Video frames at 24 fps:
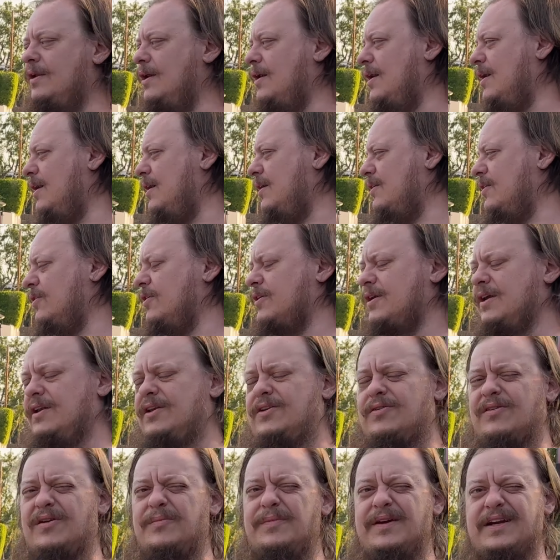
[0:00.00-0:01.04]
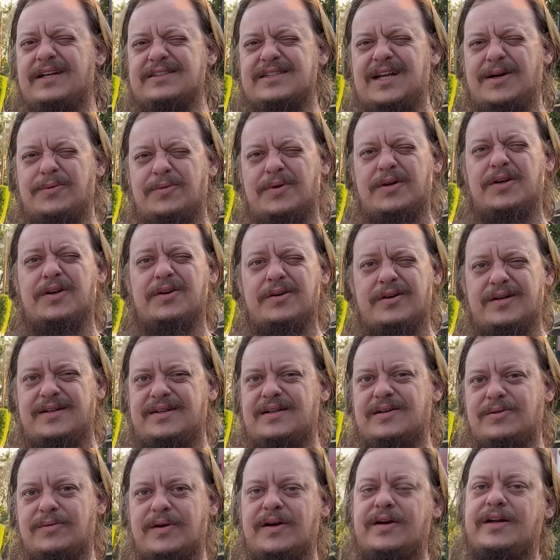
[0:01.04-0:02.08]
uh, look into it because I would do
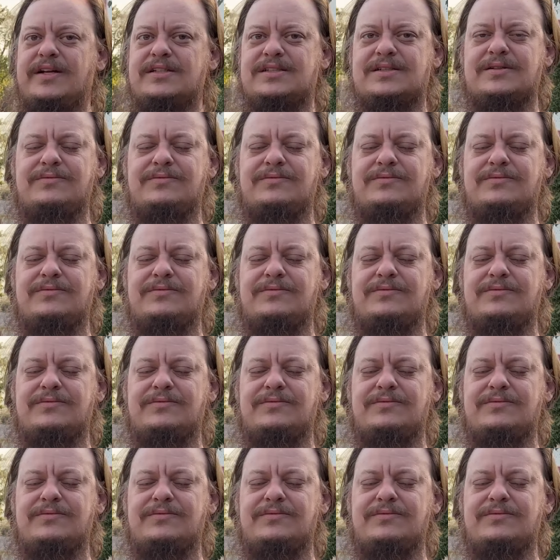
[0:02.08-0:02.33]
a, rear disc